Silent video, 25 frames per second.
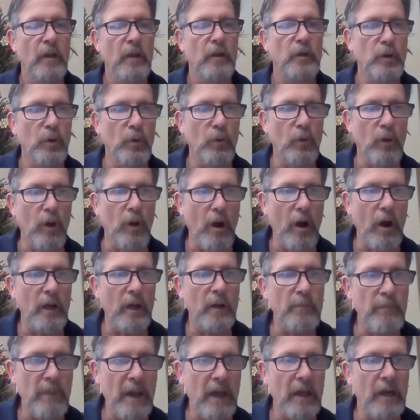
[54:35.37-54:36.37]
you'll
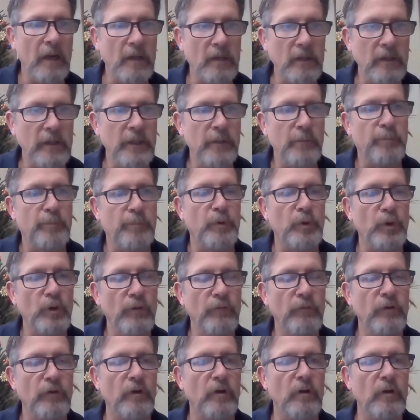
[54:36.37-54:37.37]
automatically
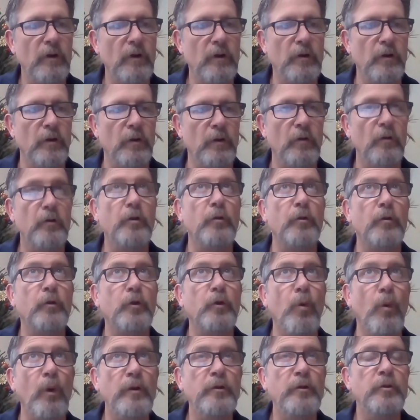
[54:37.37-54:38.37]
improve you're
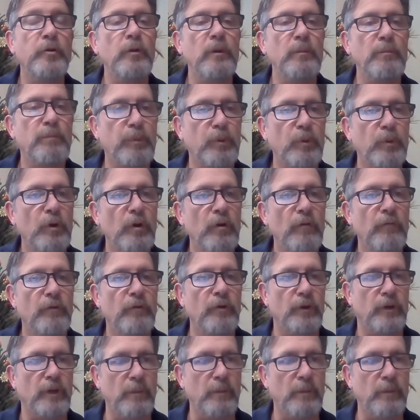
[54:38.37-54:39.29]
going to improve your